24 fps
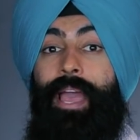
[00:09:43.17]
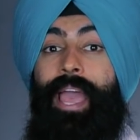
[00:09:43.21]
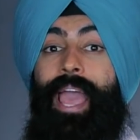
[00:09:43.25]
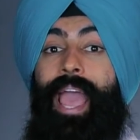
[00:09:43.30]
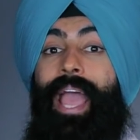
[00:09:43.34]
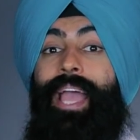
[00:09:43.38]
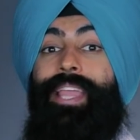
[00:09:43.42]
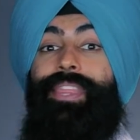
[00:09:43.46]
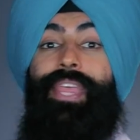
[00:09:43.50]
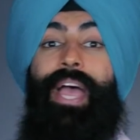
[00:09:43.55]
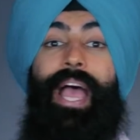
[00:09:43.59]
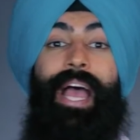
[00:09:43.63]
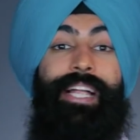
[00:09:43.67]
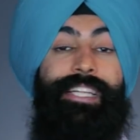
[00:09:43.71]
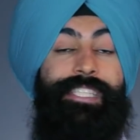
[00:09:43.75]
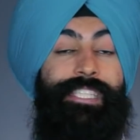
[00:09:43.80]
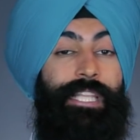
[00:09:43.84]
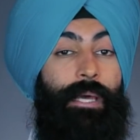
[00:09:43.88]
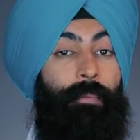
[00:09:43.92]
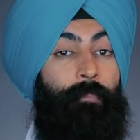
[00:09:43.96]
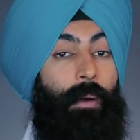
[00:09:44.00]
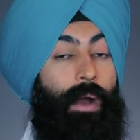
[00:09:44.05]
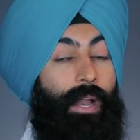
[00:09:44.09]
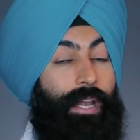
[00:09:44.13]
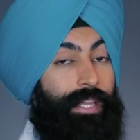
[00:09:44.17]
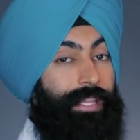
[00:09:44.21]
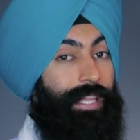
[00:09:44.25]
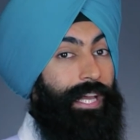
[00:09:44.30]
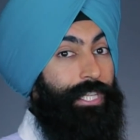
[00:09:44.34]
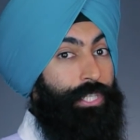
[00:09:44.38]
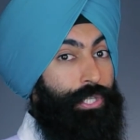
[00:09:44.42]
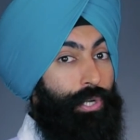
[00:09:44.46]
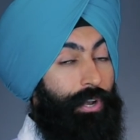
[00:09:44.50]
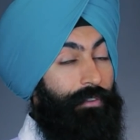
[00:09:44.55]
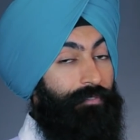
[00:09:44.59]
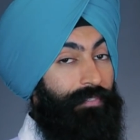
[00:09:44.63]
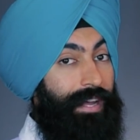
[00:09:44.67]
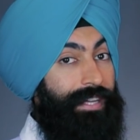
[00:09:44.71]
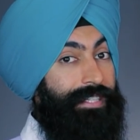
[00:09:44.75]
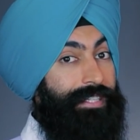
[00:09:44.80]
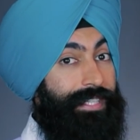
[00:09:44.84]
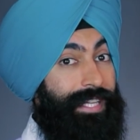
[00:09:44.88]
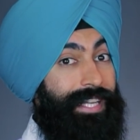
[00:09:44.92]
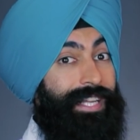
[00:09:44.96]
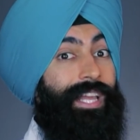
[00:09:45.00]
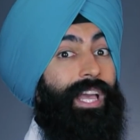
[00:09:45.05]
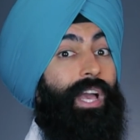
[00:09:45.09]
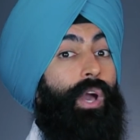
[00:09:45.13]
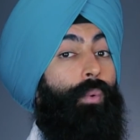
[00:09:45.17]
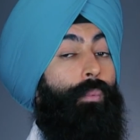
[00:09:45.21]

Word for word: and that's the money that you're investing,